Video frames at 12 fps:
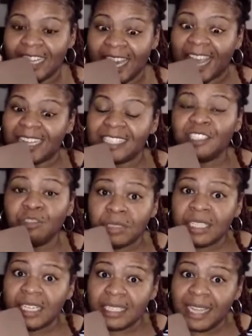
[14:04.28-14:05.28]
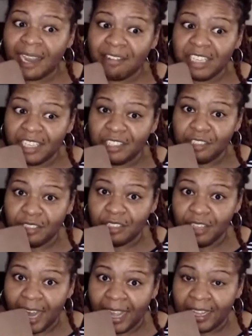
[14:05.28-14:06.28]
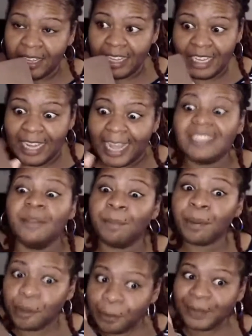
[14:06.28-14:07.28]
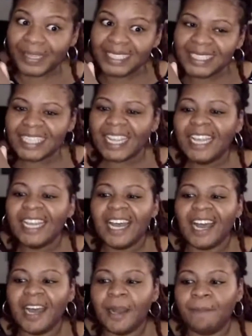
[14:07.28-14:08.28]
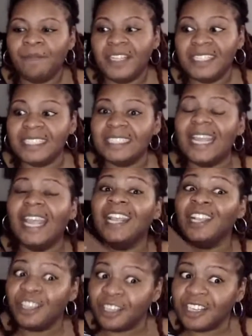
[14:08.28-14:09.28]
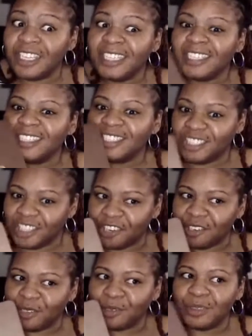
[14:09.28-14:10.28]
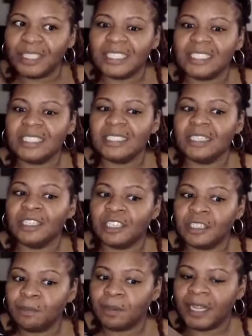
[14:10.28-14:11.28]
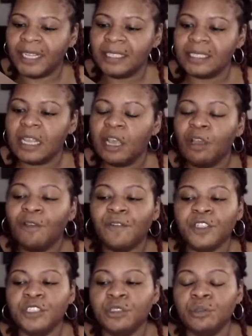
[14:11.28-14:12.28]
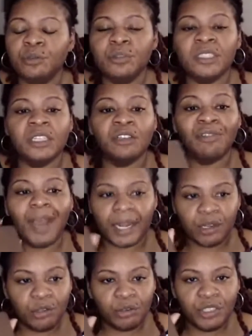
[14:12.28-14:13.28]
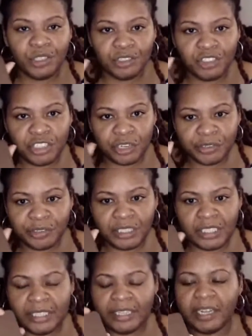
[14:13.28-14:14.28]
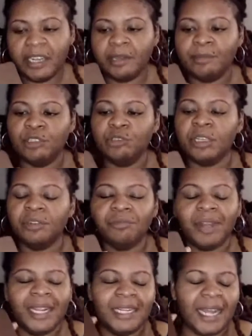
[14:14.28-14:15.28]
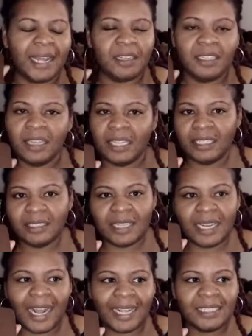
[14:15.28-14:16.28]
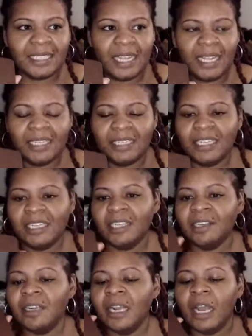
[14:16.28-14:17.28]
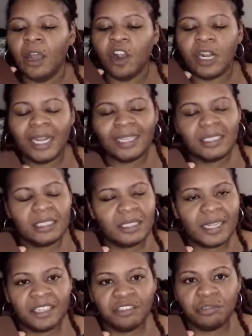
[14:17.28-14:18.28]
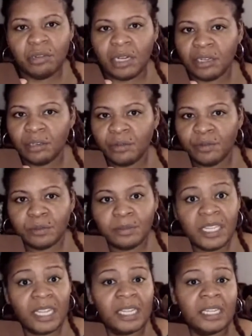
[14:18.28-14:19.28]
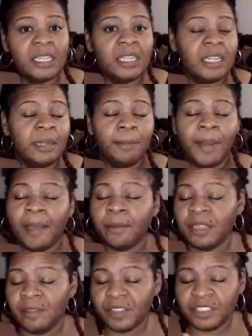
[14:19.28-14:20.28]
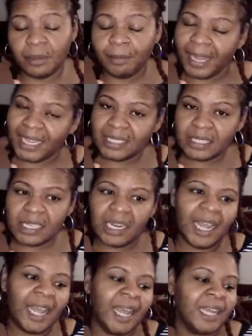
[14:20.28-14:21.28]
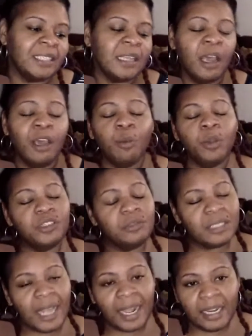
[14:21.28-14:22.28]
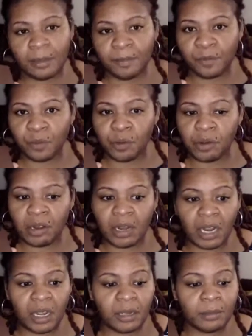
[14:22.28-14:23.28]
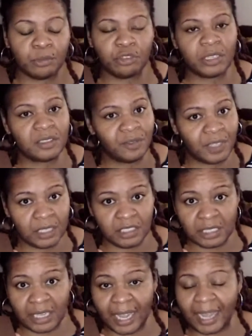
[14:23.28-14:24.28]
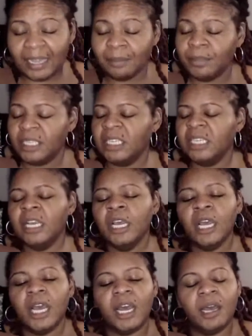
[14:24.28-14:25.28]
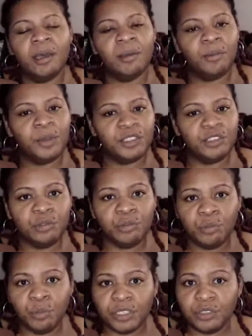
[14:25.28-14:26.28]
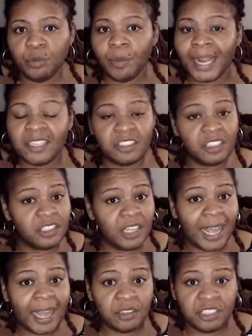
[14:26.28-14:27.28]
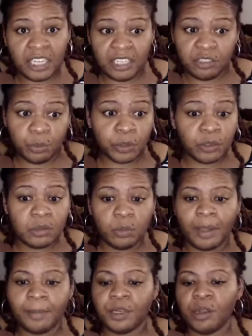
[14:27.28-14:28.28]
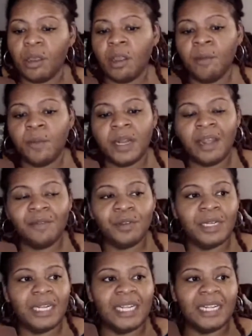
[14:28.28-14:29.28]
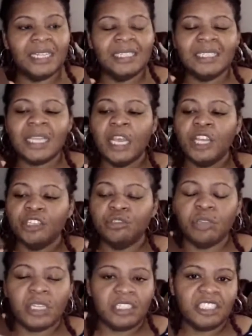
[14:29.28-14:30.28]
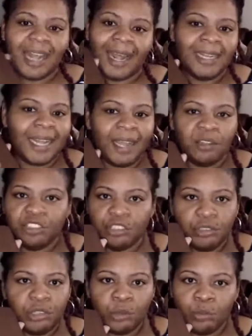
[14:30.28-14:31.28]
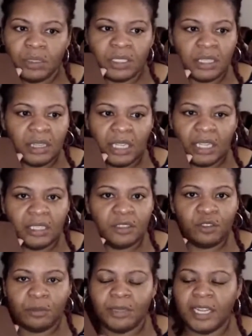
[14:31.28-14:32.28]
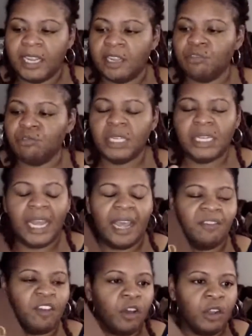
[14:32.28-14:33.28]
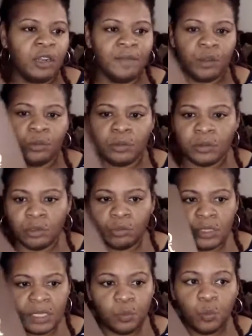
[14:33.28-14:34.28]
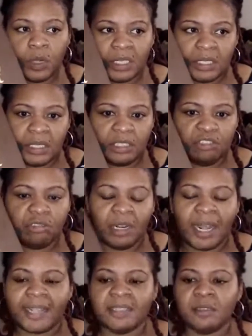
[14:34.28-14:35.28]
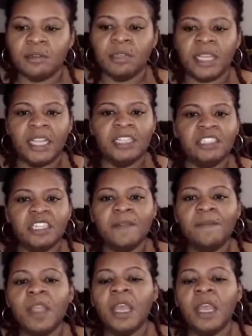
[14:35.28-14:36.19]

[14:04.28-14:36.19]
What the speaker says: has utilitarian, like, it has a purpose. This is a good journal. This is a good place for you to chronicle your journey. You can write down the things that I say in here, or lessons that you learn from taking the Empower Your Vision Masterclass, when you sign up for Trust Village Academy, when you watch the How Change Works webinar, whatever it is, you can jot down your notes and things from there, and you can have all of those notes notes in one centralized location.